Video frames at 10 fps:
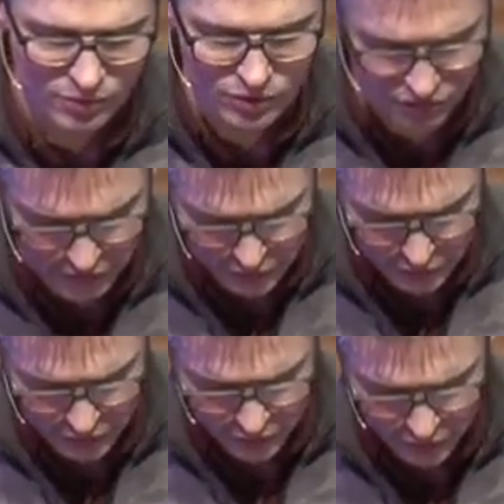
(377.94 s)
was
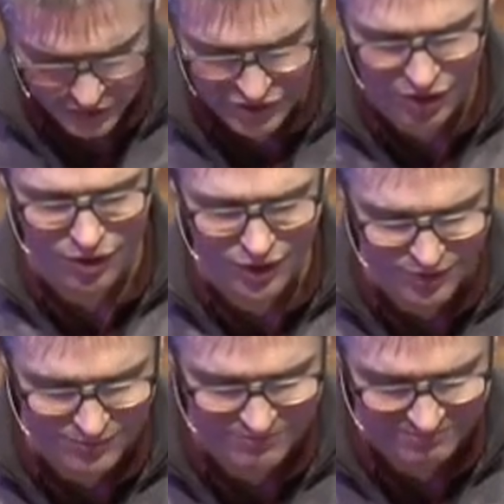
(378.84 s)
filled with sorrow.
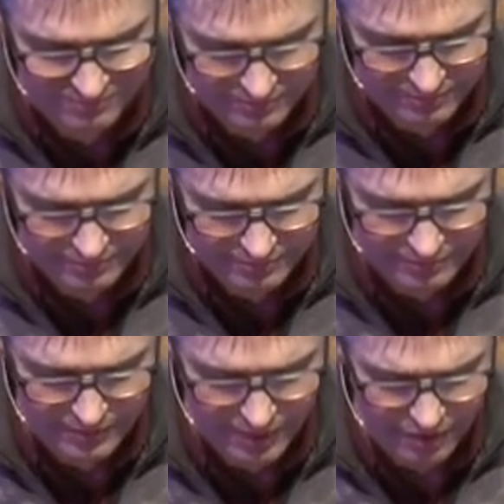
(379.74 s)

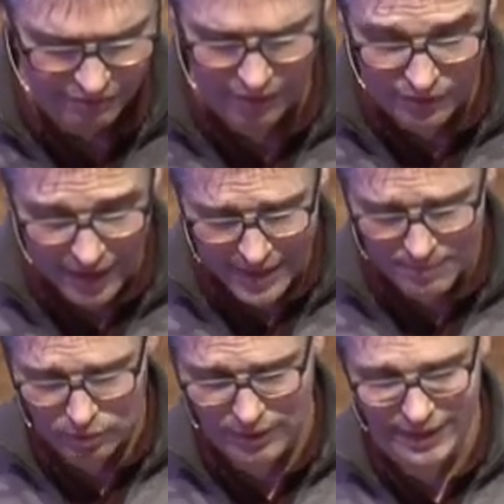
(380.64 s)
Father, I
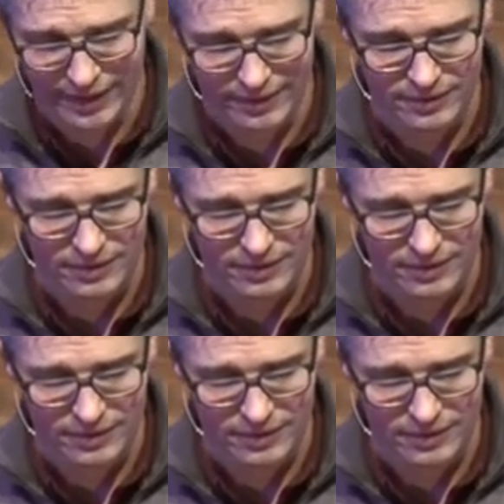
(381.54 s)
pray